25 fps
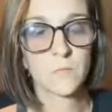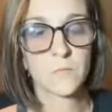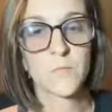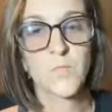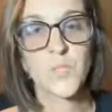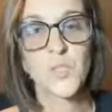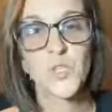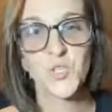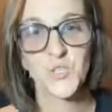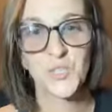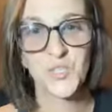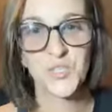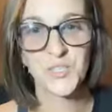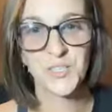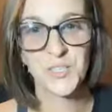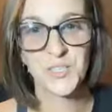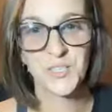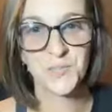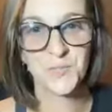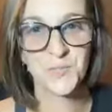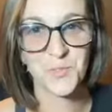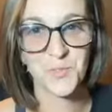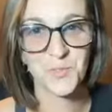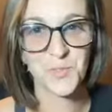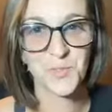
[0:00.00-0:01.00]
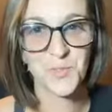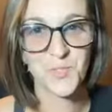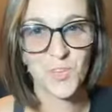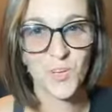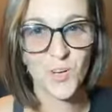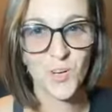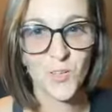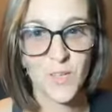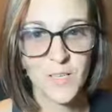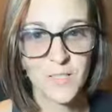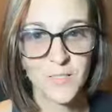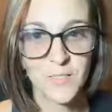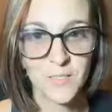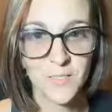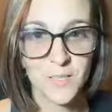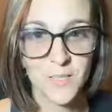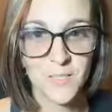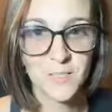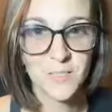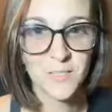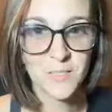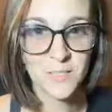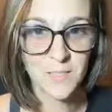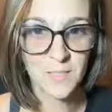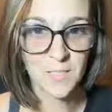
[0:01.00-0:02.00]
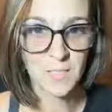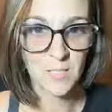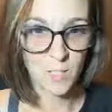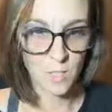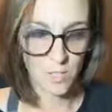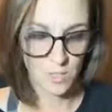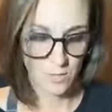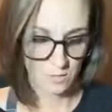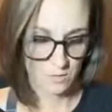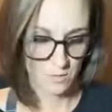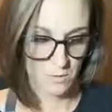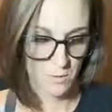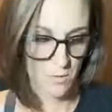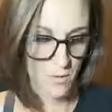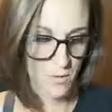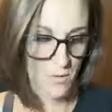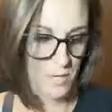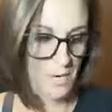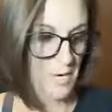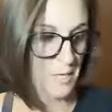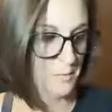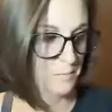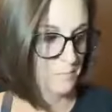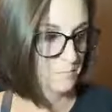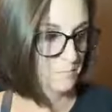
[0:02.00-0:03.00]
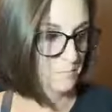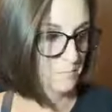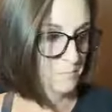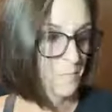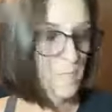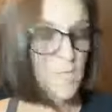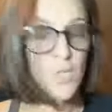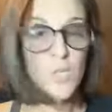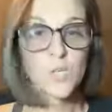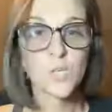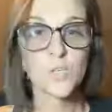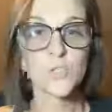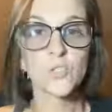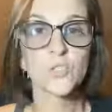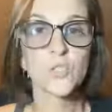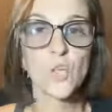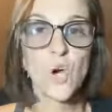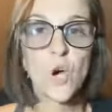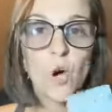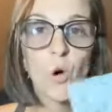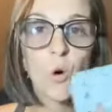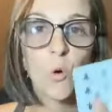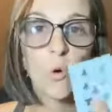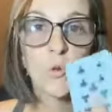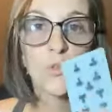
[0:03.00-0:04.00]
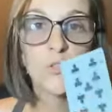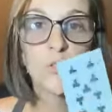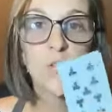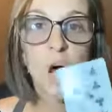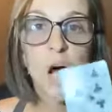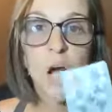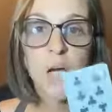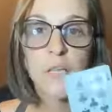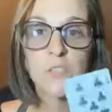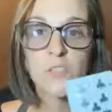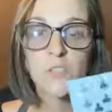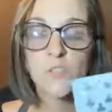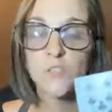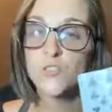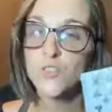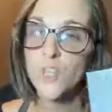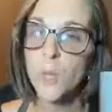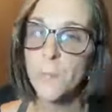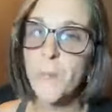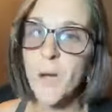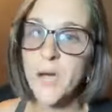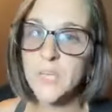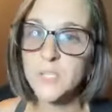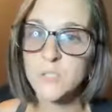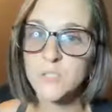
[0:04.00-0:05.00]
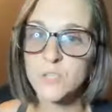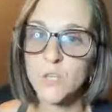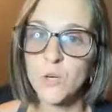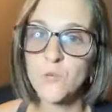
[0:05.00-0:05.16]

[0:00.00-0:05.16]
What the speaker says: You're just here for the show. That's nice. All right. So, nine. So, somebody's